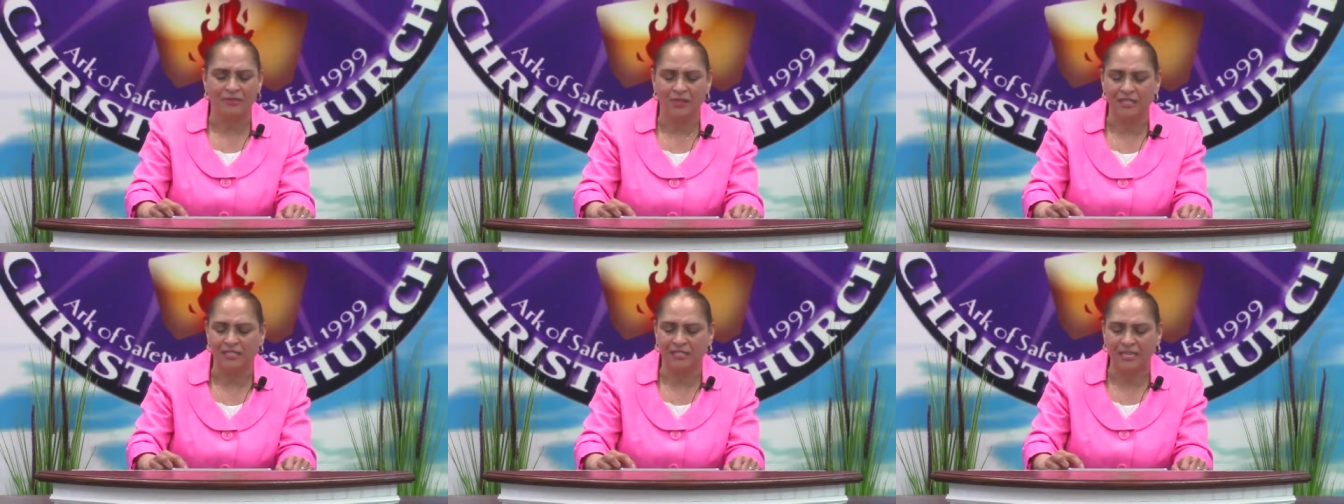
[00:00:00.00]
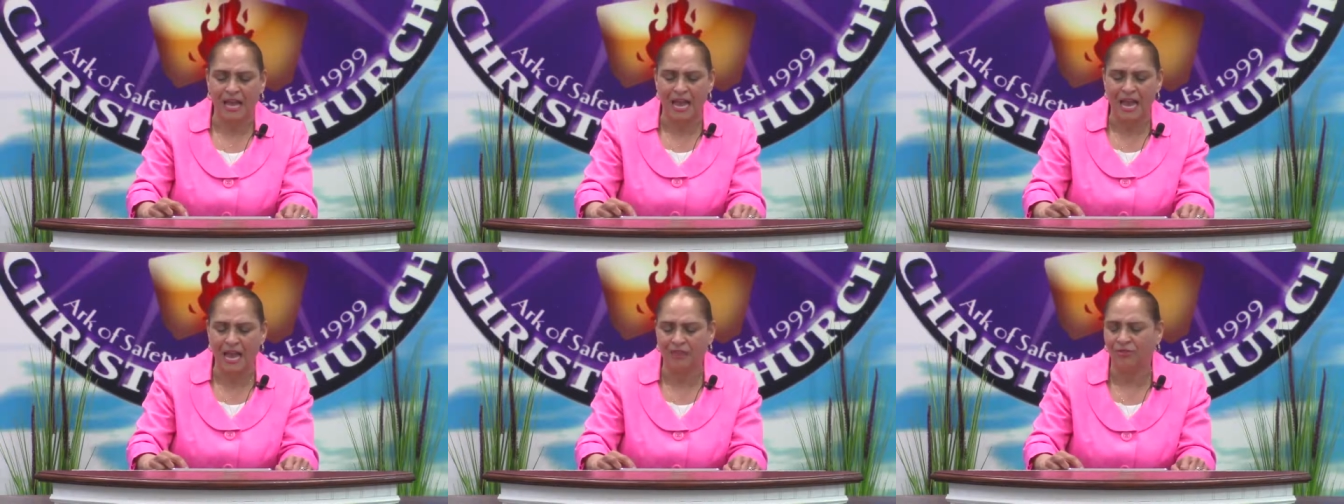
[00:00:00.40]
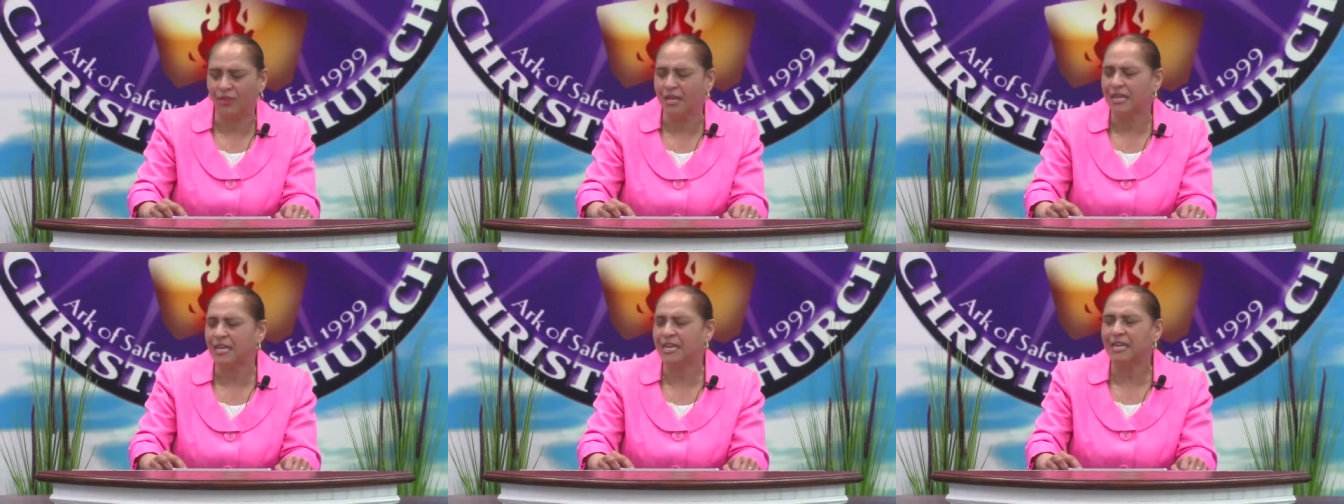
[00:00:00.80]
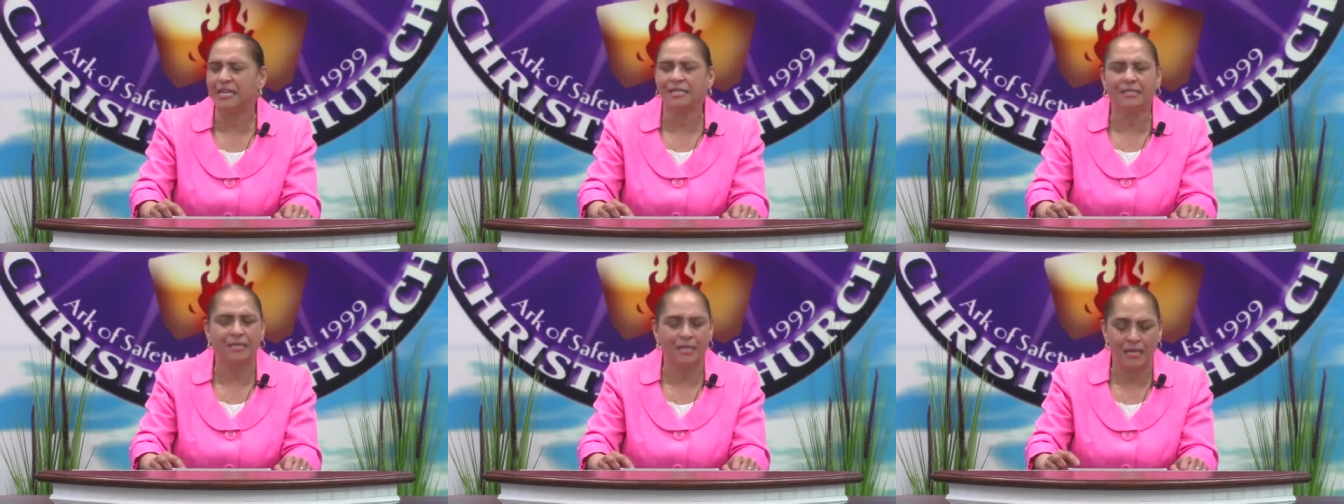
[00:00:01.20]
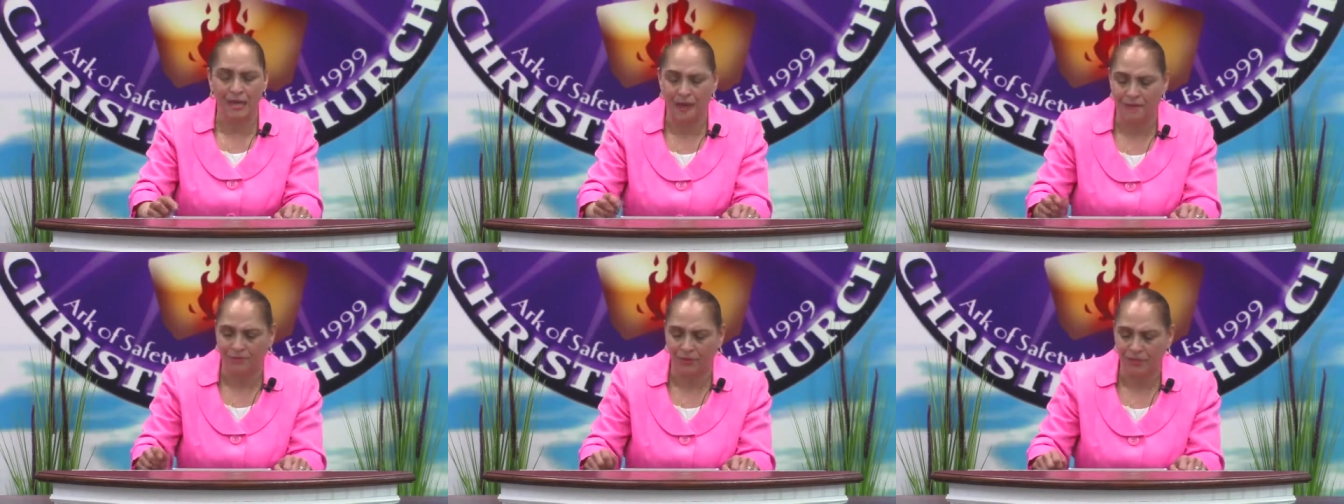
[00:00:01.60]
and the sad, the easy
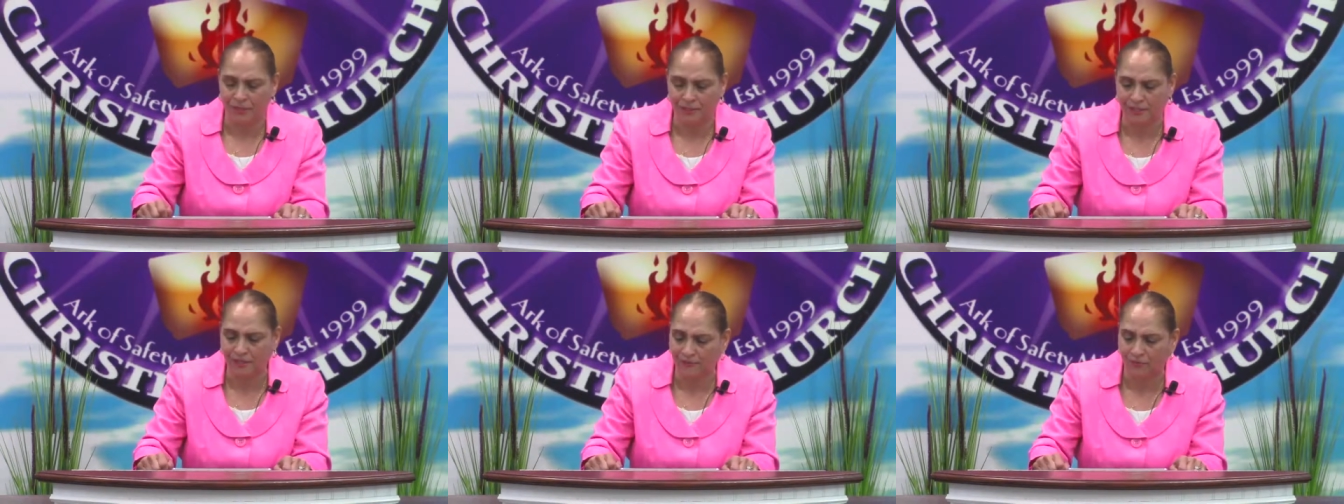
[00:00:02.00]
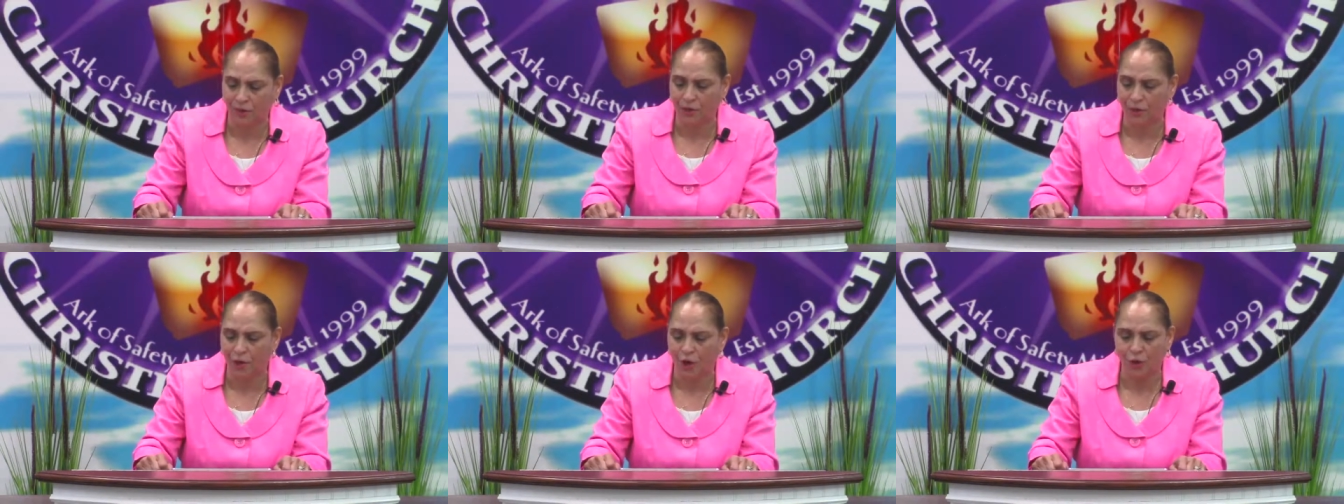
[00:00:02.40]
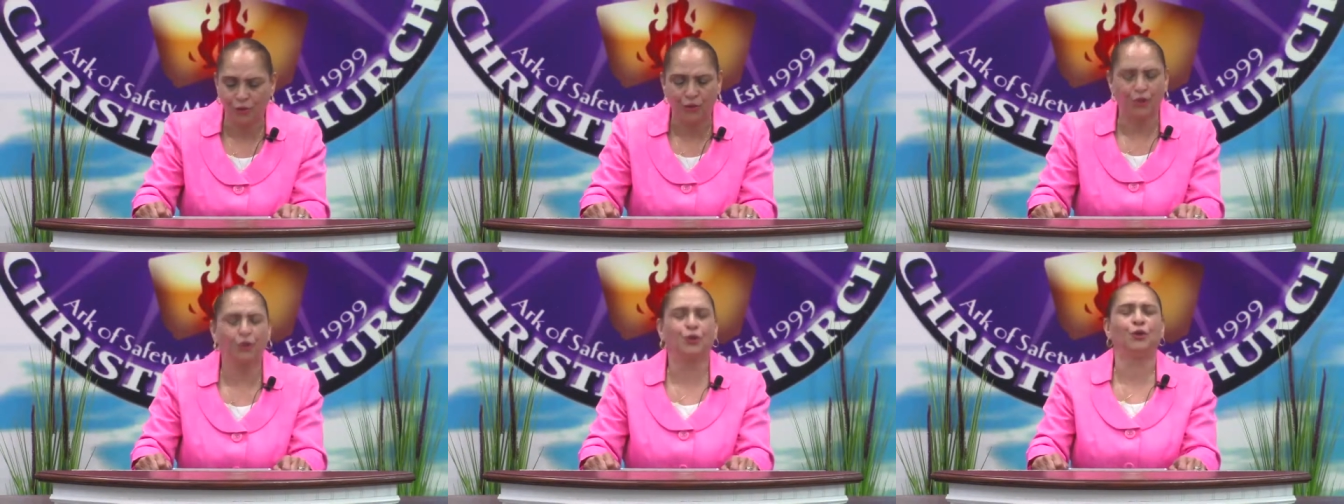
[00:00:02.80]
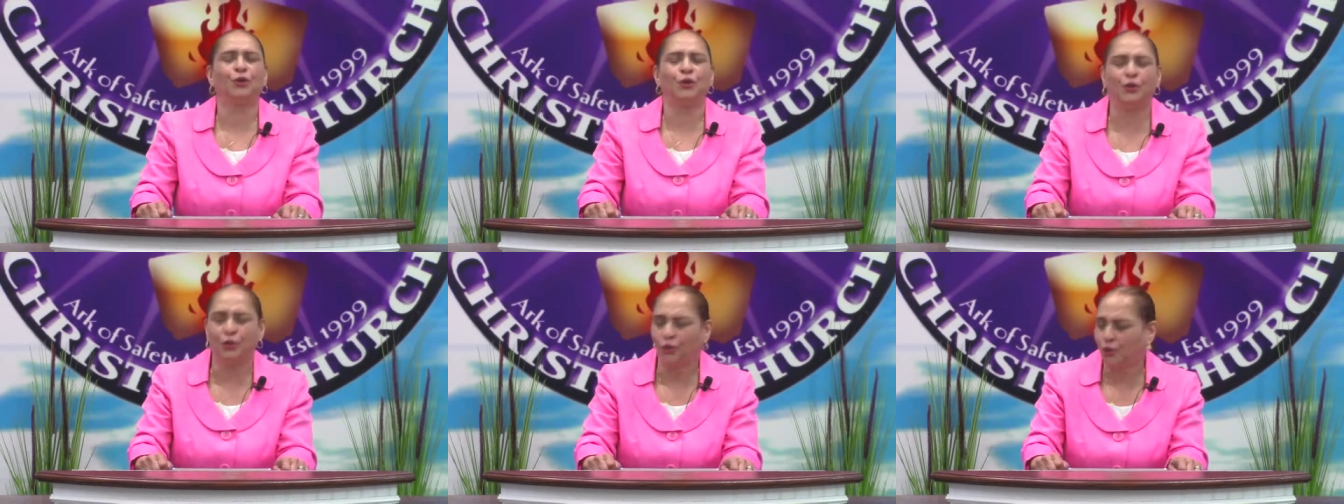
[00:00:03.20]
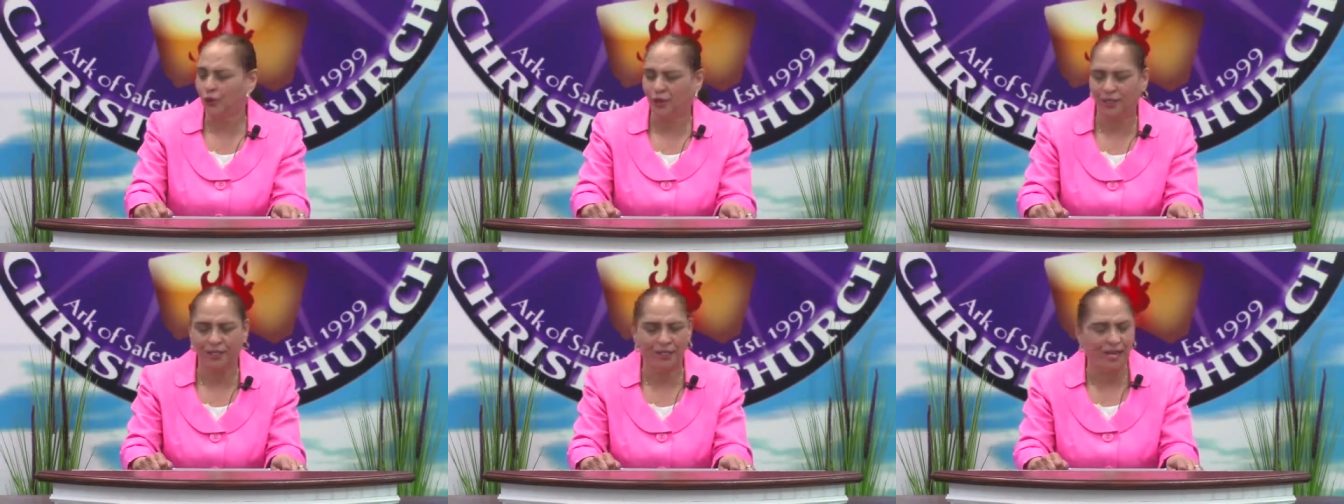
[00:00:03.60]
and the difficult, the
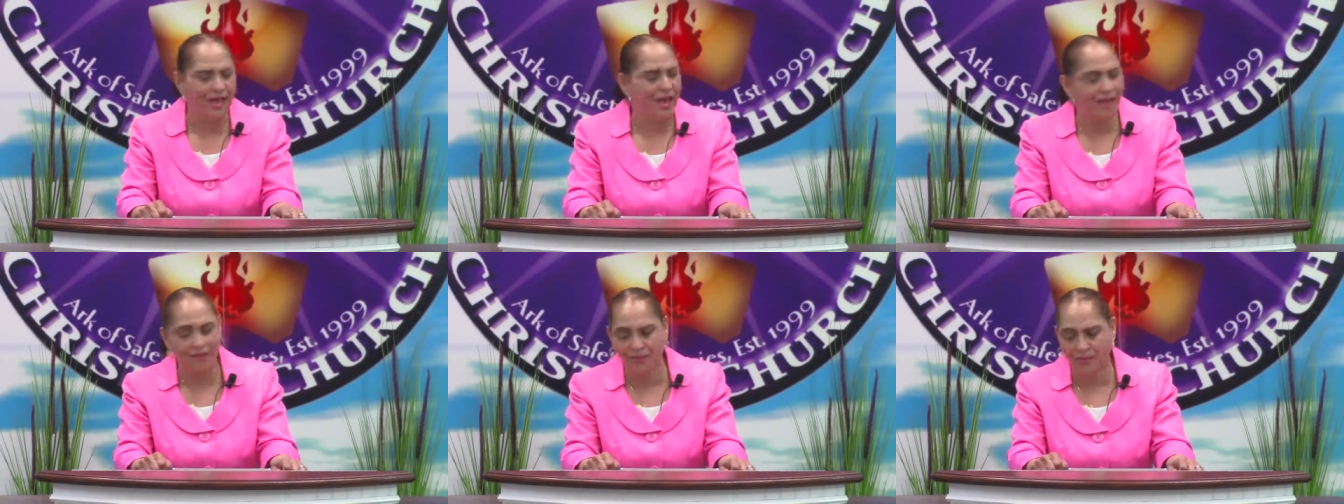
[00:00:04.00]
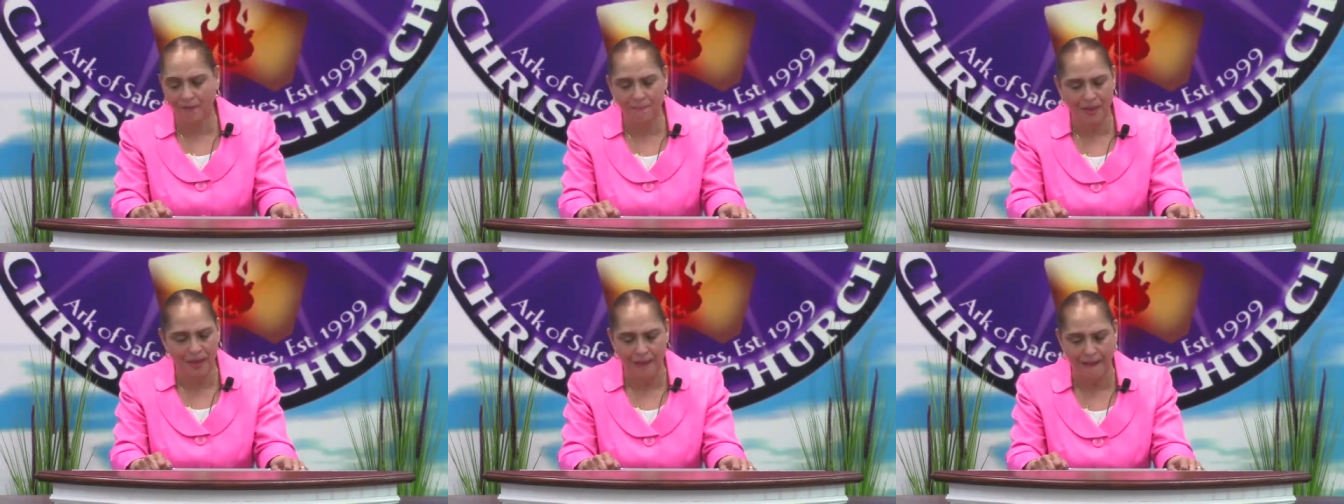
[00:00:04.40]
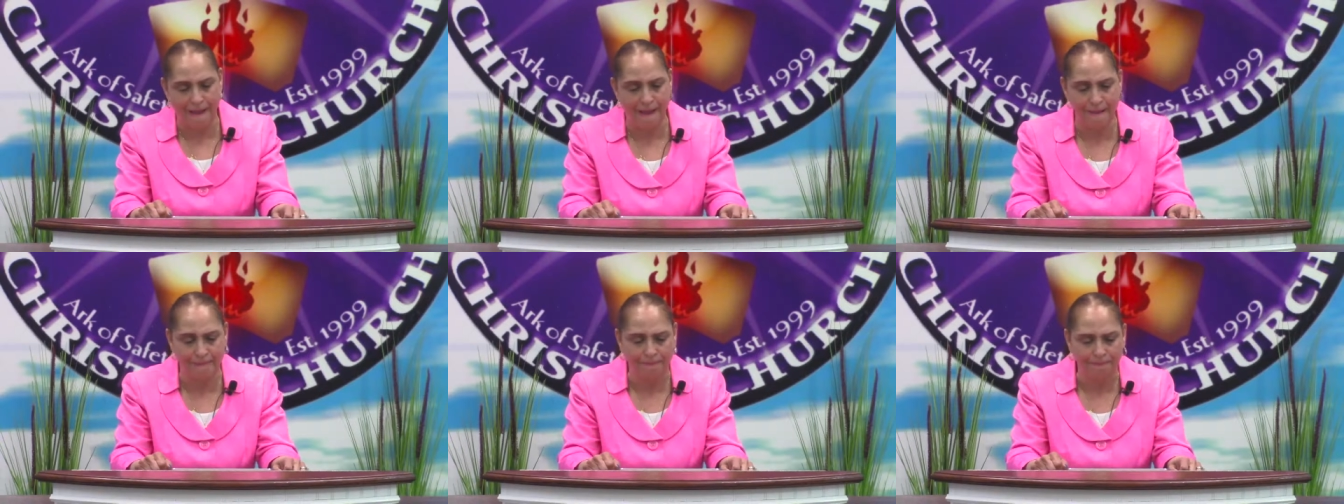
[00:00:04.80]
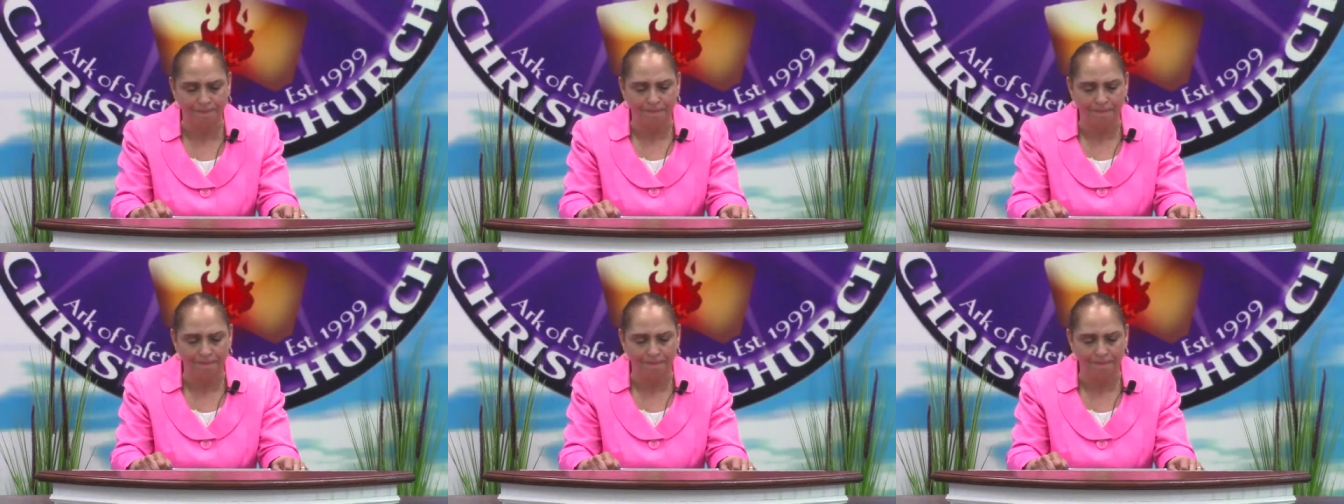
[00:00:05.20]
good and the bad.